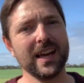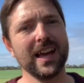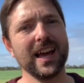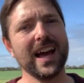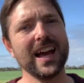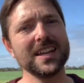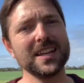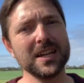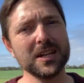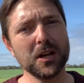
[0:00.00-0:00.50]

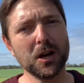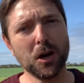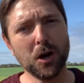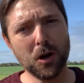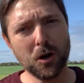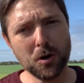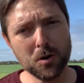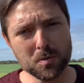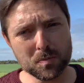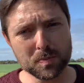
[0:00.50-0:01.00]
And yet
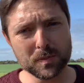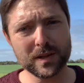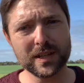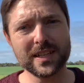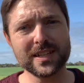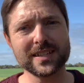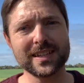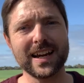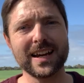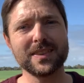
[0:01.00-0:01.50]
hope
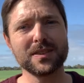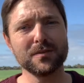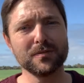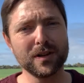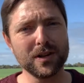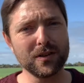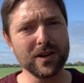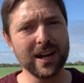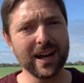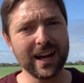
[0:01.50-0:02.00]
is at the
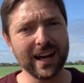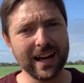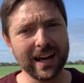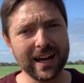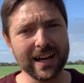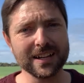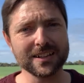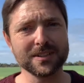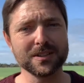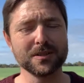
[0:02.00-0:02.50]
very
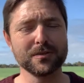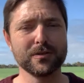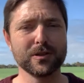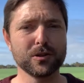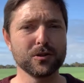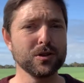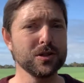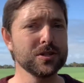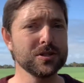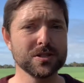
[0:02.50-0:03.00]
heart of the
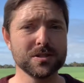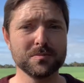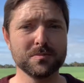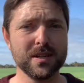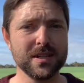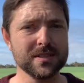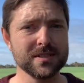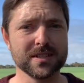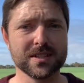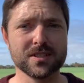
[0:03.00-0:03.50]
Christian
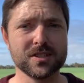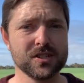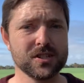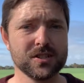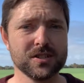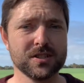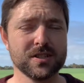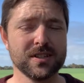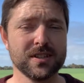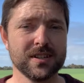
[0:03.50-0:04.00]

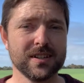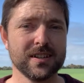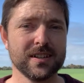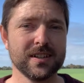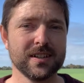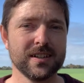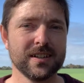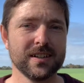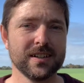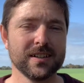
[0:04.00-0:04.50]
message.
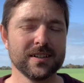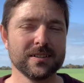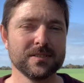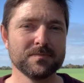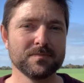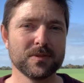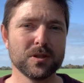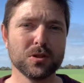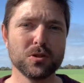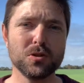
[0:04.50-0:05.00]

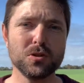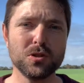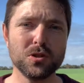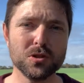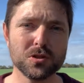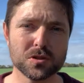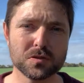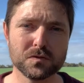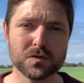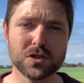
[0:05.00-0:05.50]
The good
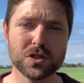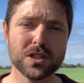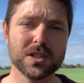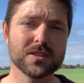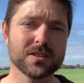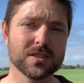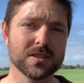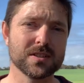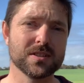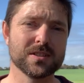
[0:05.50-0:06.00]
news of
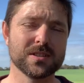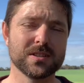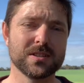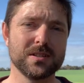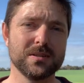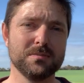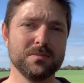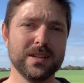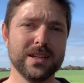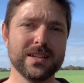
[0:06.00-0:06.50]
Jesus
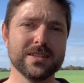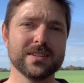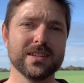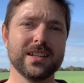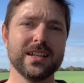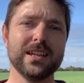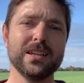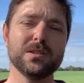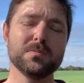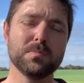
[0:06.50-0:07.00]
means that
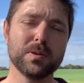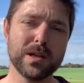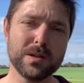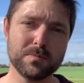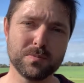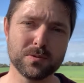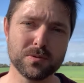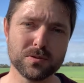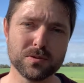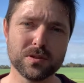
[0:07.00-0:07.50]
his
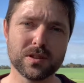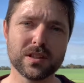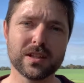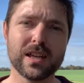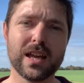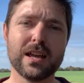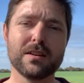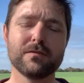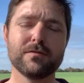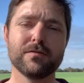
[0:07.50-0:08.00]
people
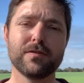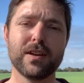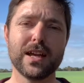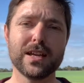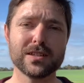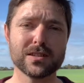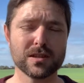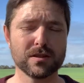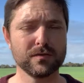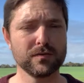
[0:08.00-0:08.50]
can
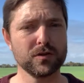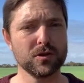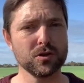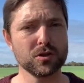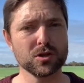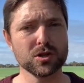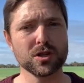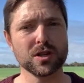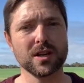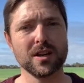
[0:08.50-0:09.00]
face the
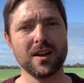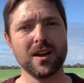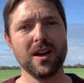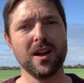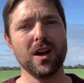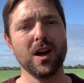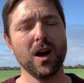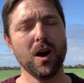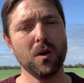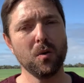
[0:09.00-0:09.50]
future,
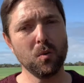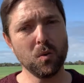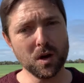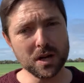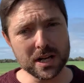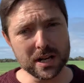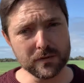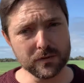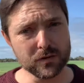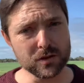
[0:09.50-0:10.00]

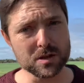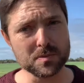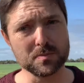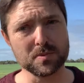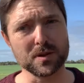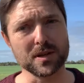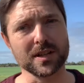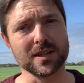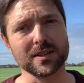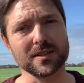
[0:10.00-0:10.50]
whatever it
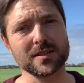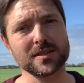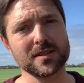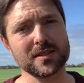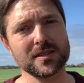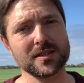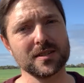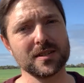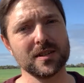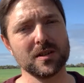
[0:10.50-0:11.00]

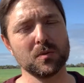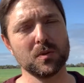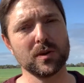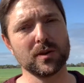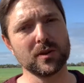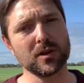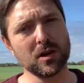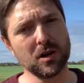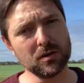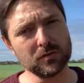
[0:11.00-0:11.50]
brings,
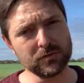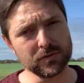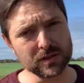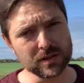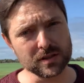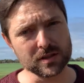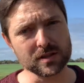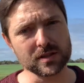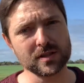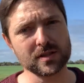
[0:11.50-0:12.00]
with
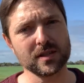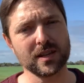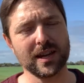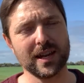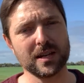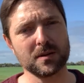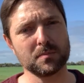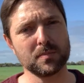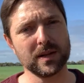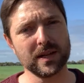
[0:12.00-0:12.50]
confidence
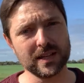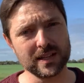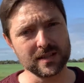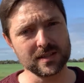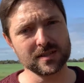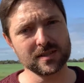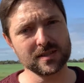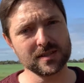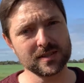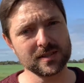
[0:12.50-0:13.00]
and
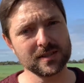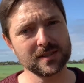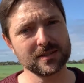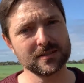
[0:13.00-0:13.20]
peace.